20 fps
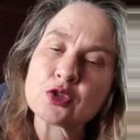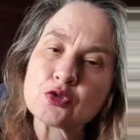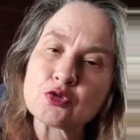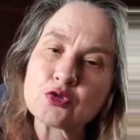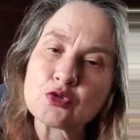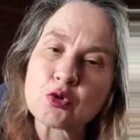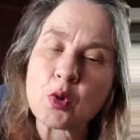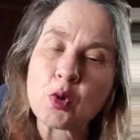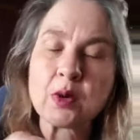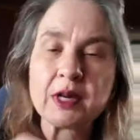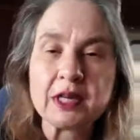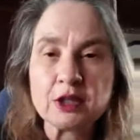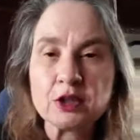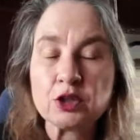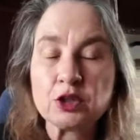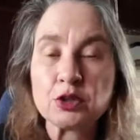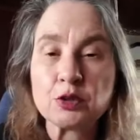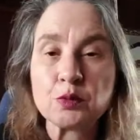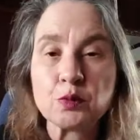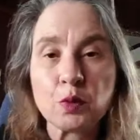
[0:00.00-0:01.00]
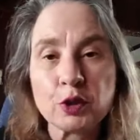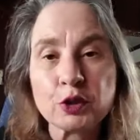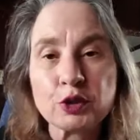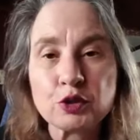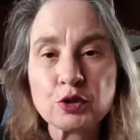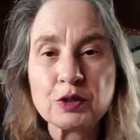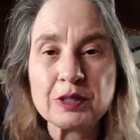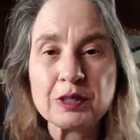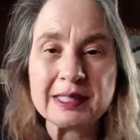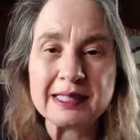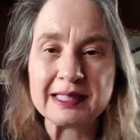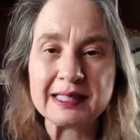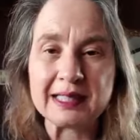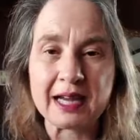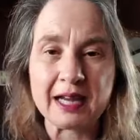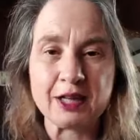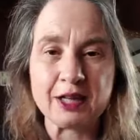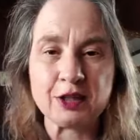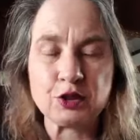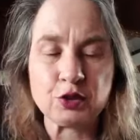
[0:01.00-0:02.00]
draw into what you
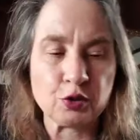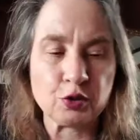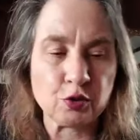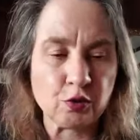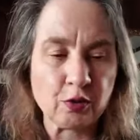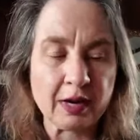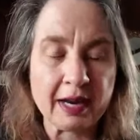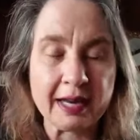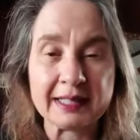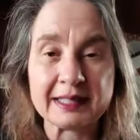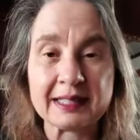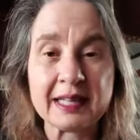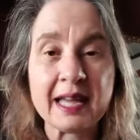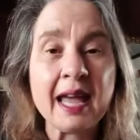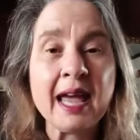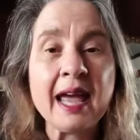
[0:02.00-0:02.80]
desire to create.